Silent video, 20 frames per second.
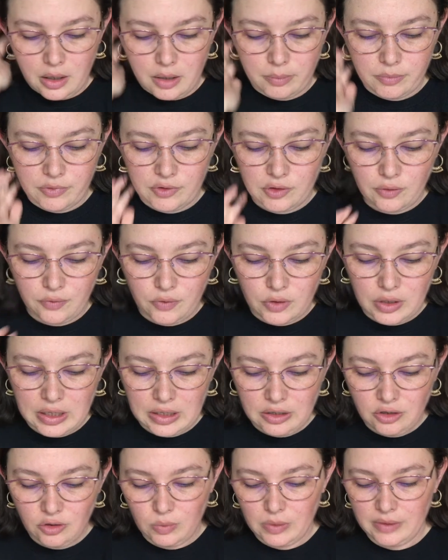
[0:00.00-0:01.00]
So for
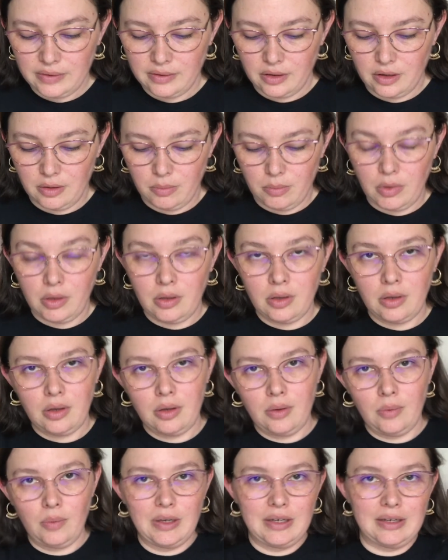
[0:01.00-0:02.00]
Hinduism,
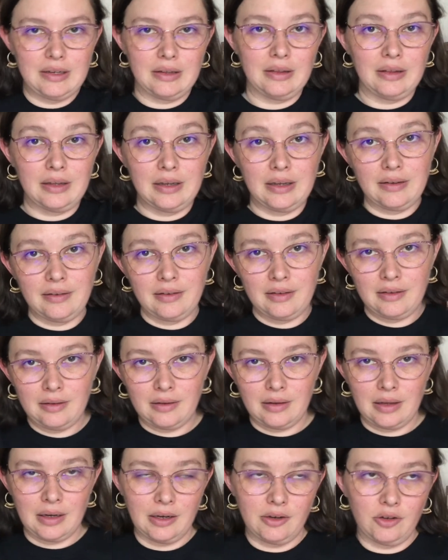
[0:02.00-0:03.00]
we did this,
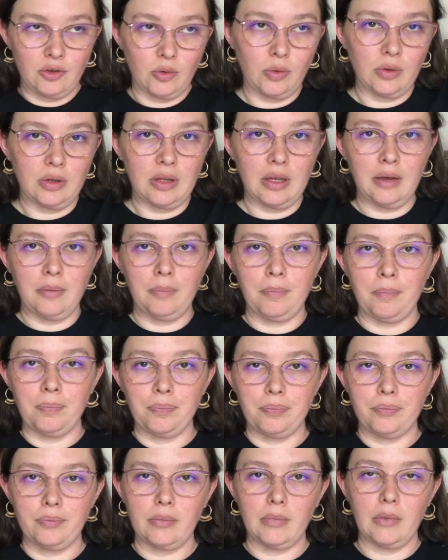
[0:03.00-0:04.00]
and I told them
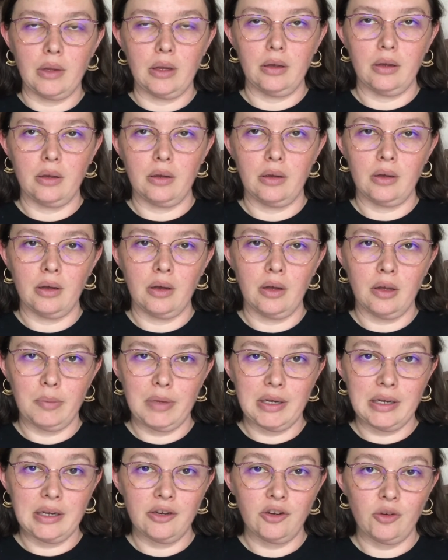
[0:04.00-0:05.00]

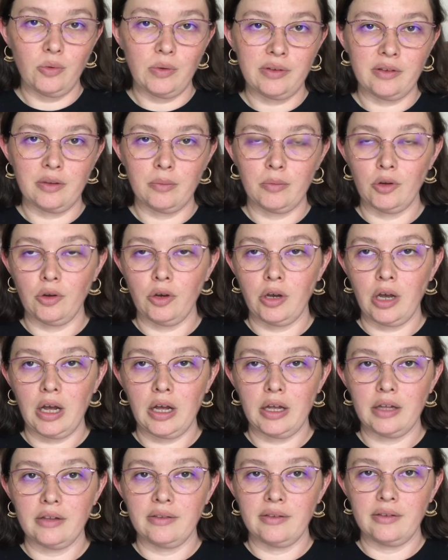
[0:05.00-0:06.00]
in Hinduism, their
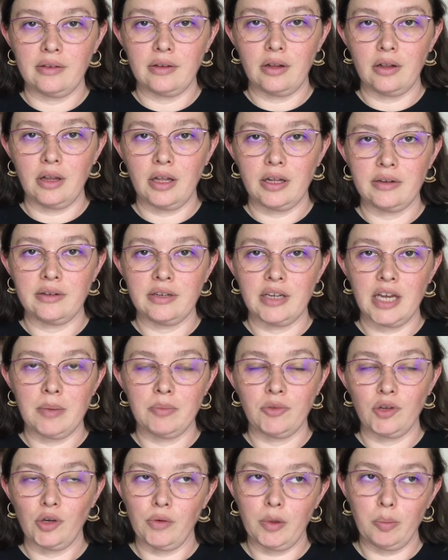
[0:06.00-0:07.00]
gods a lot of
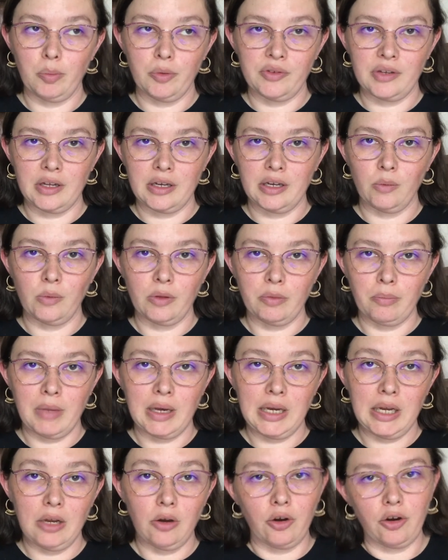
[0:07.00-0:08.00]
times are represented with
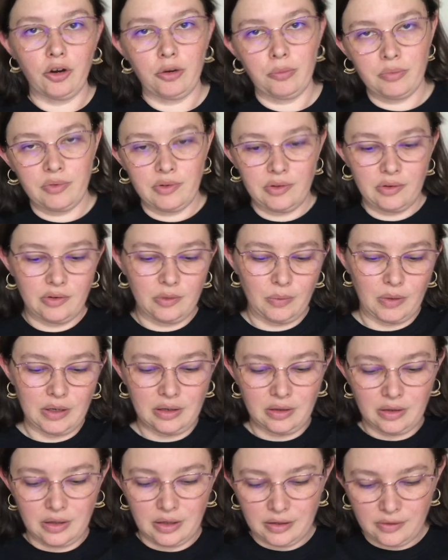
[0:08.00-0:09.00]
many arms. So we
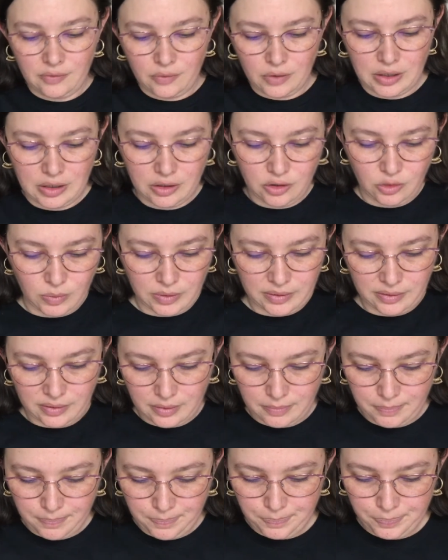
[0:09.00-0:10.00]
did this for
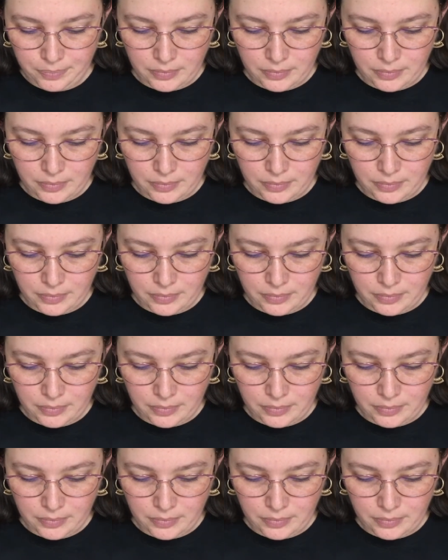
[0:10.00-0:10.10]
Hinduism.